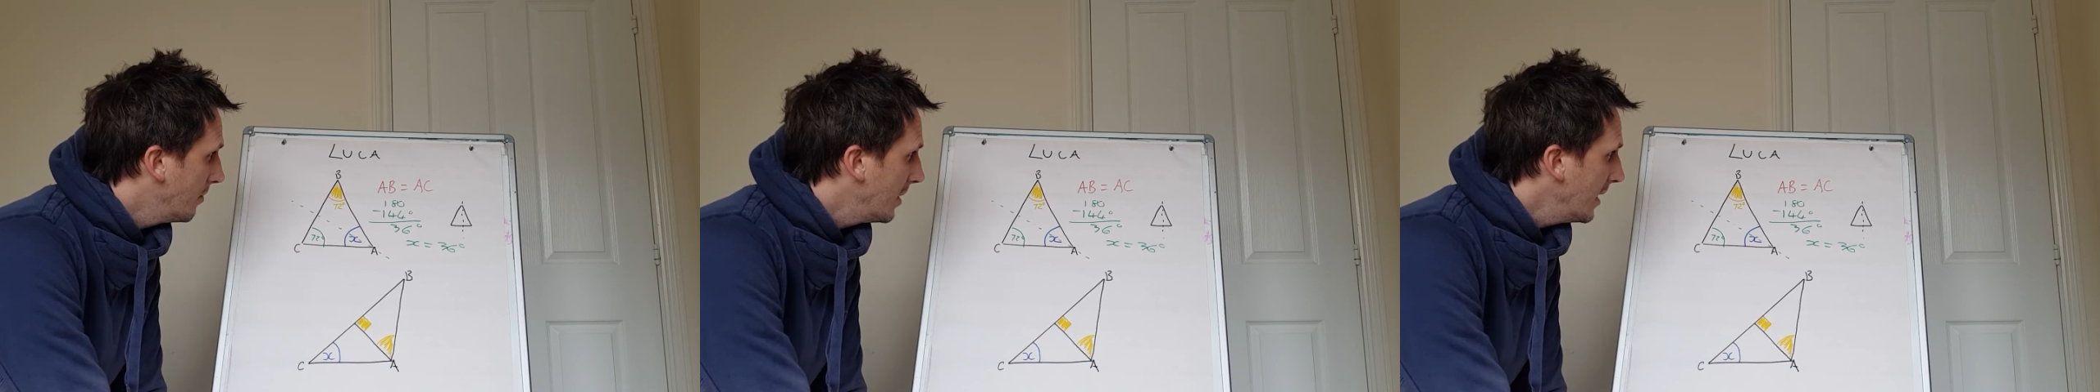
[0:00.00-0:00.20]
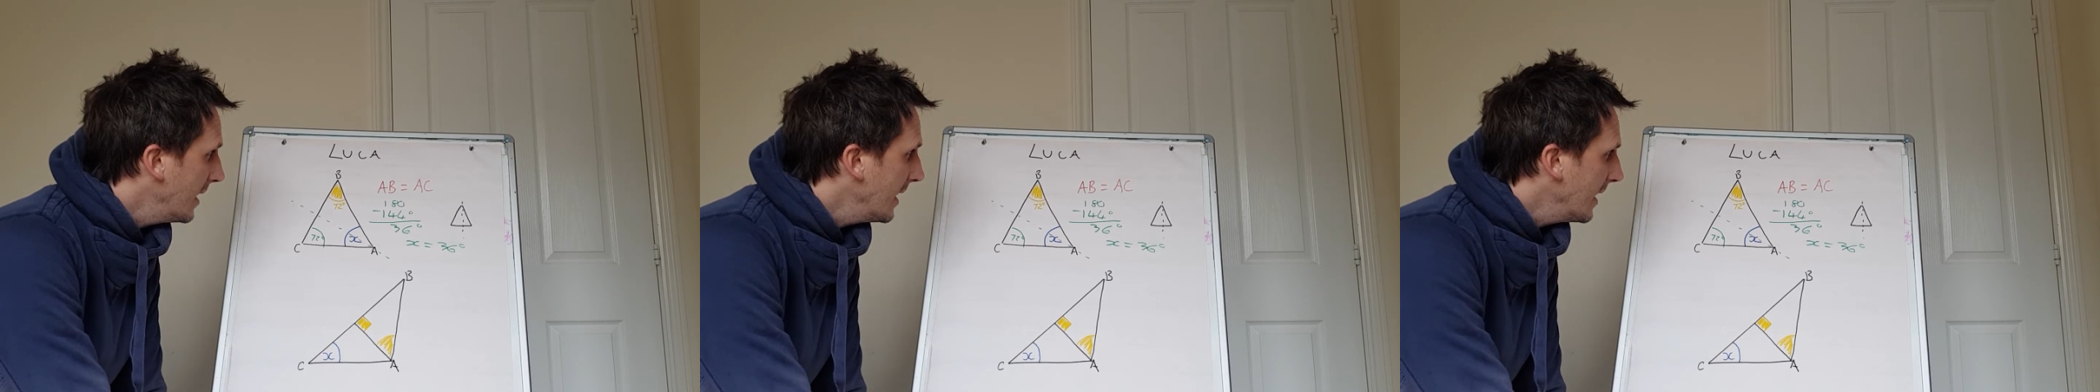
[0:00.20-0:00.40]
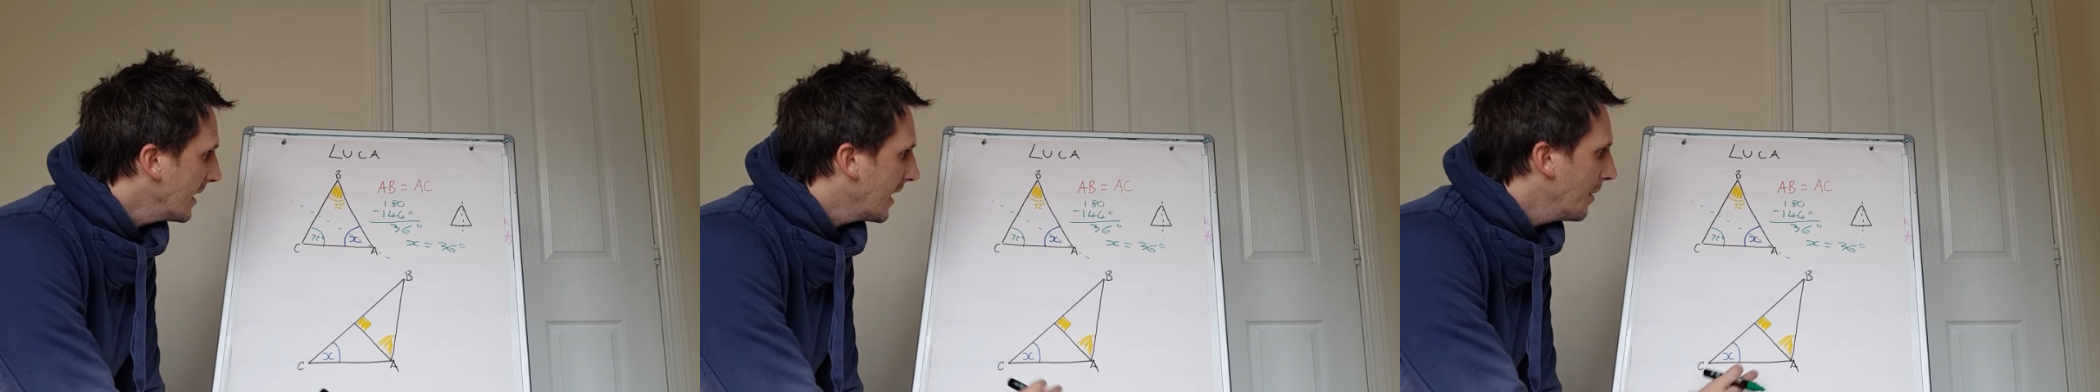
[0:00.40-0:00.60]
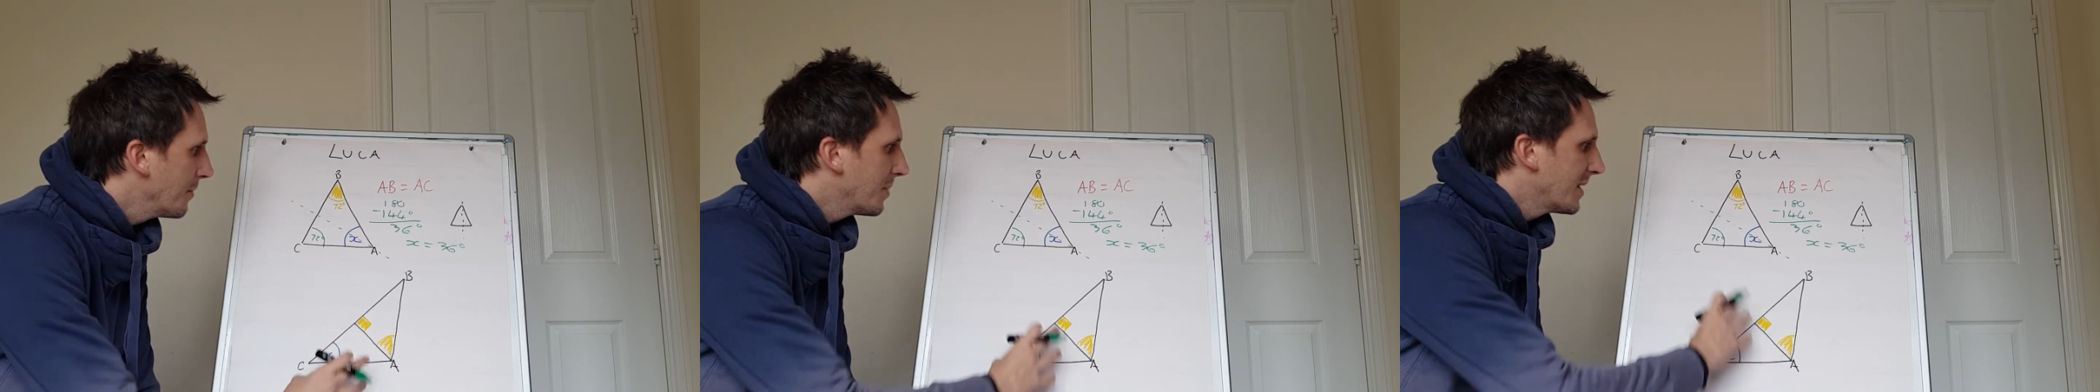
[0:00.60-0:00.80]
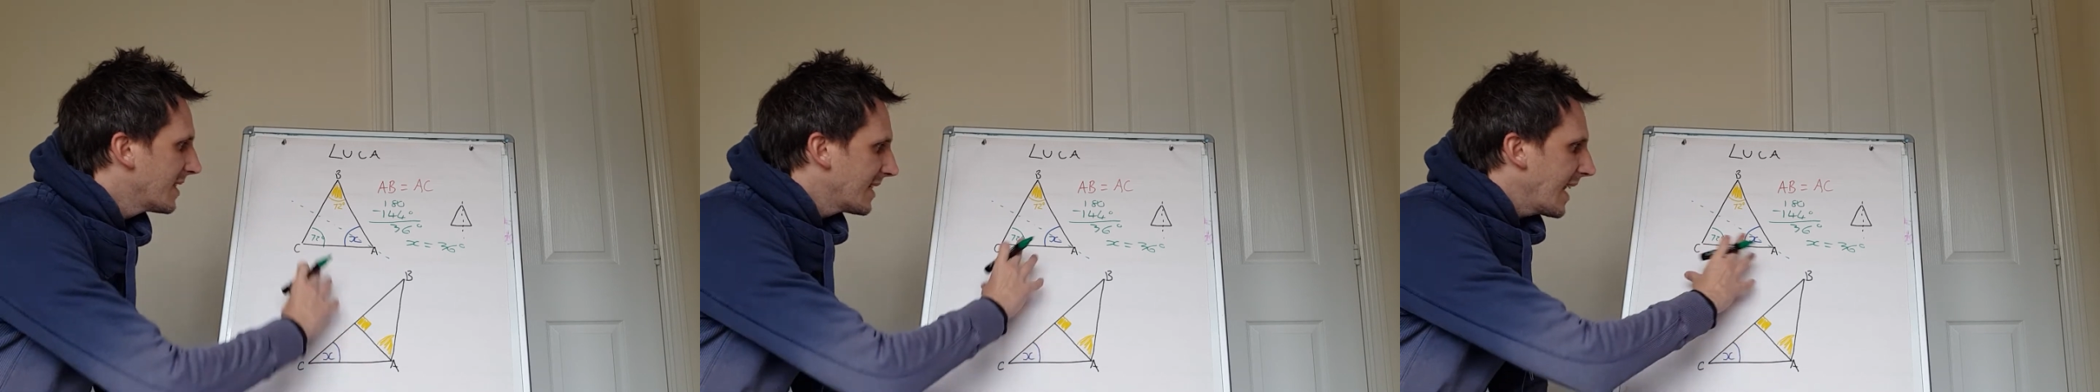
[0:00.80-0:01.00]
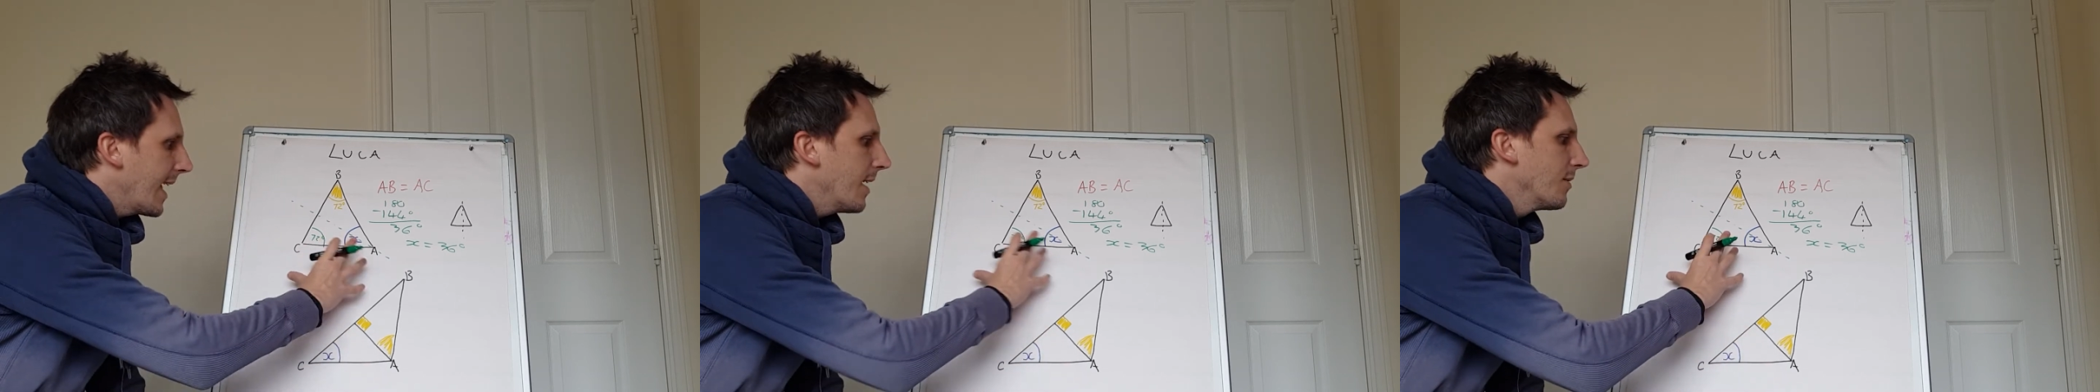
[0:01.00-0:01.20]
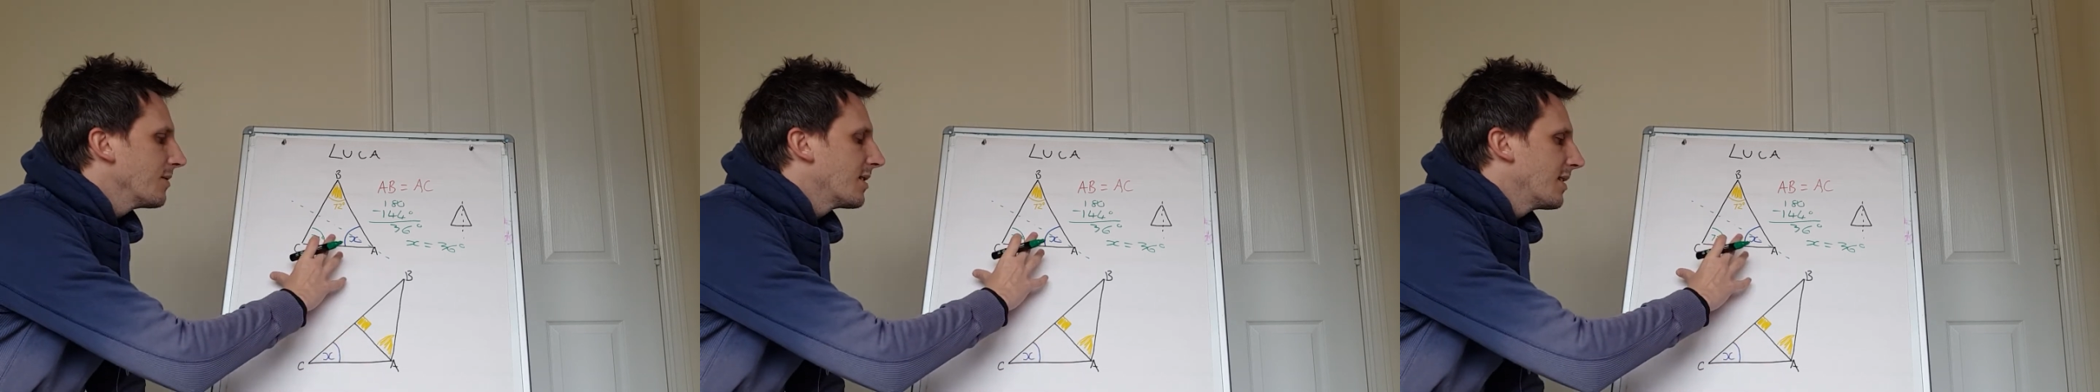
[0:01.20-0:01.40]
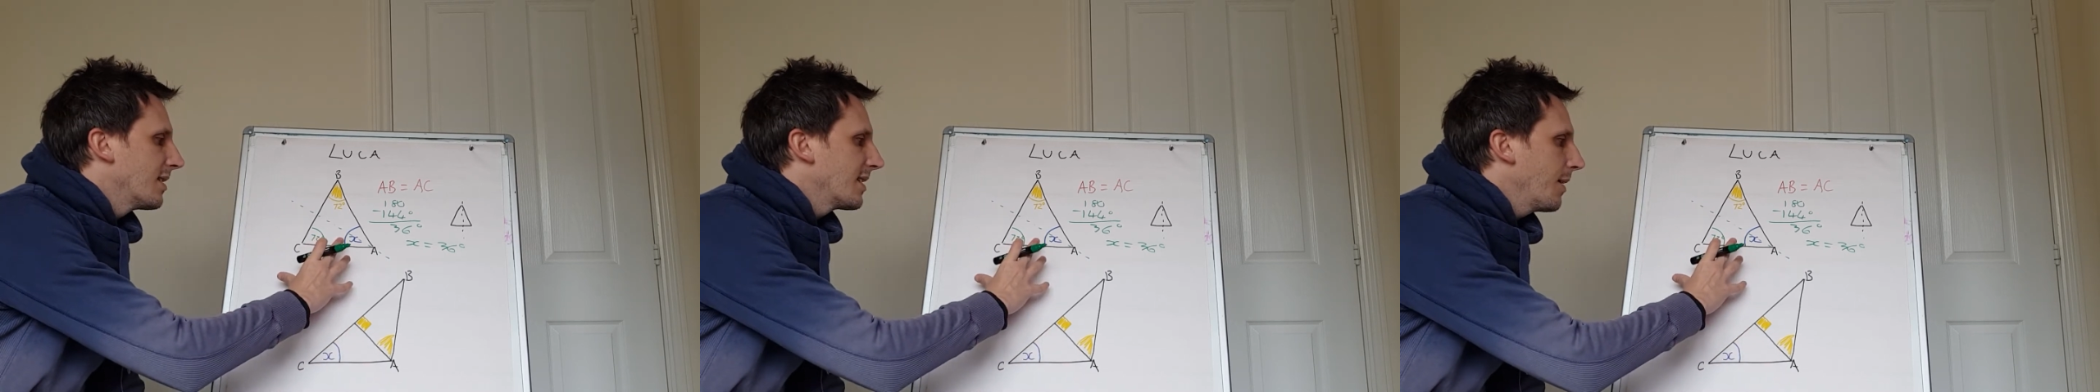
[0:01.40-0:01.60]
but it comes down
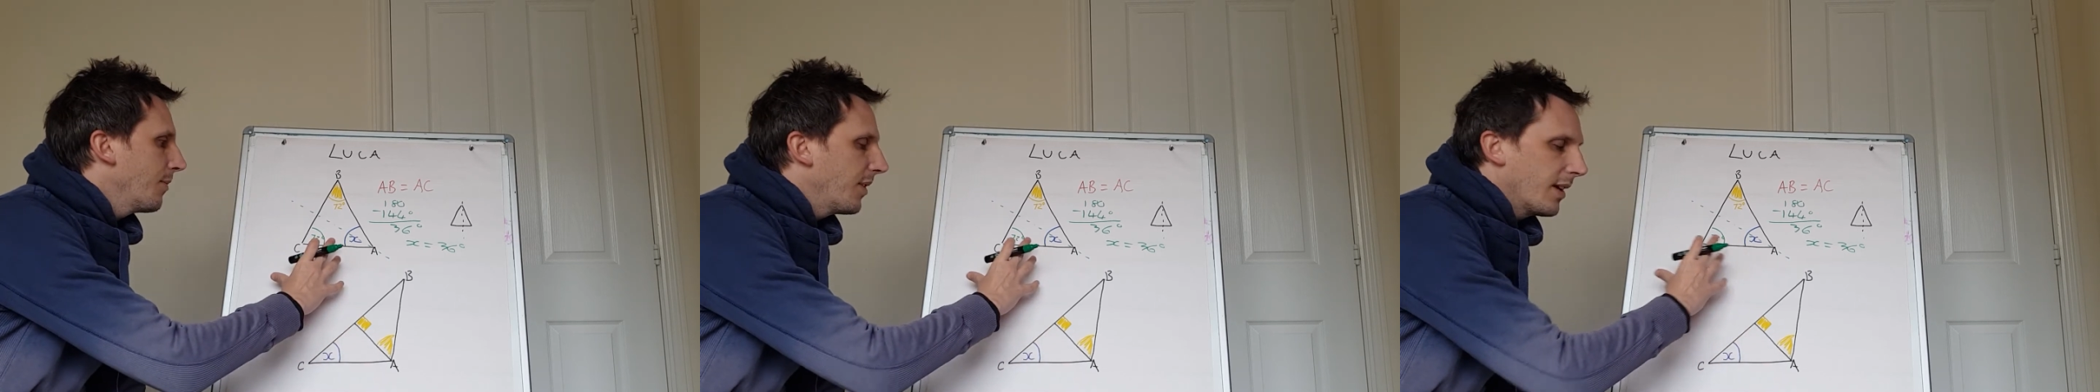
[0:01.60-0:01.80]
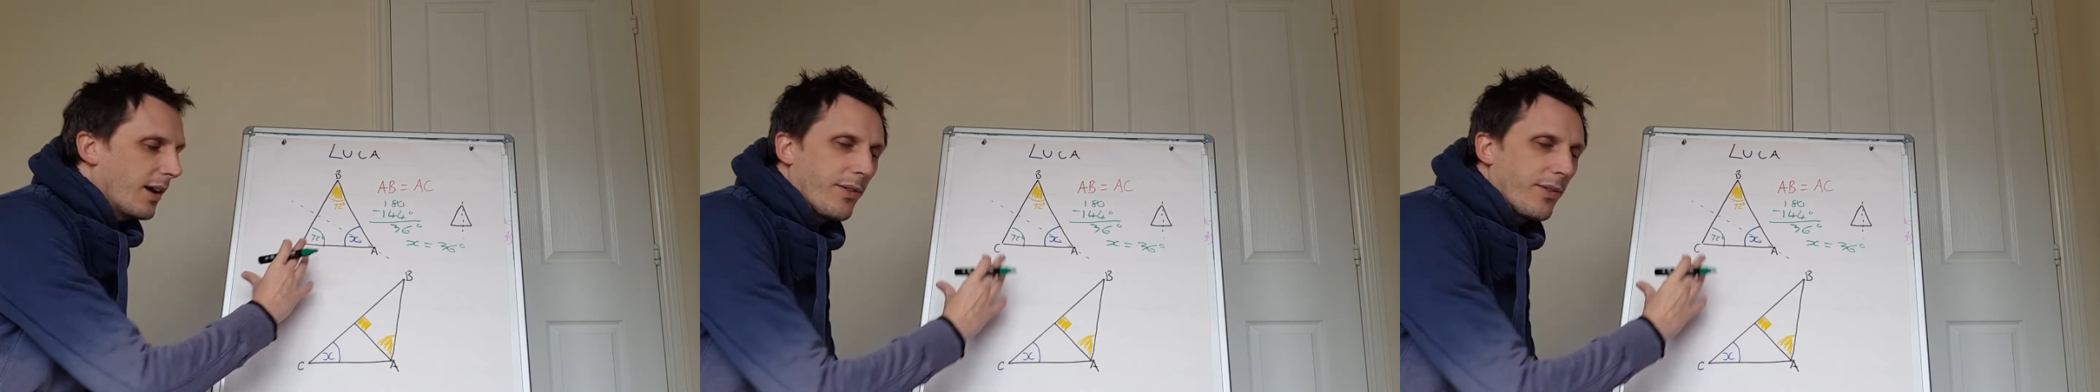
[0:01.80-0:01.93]
to the same thing.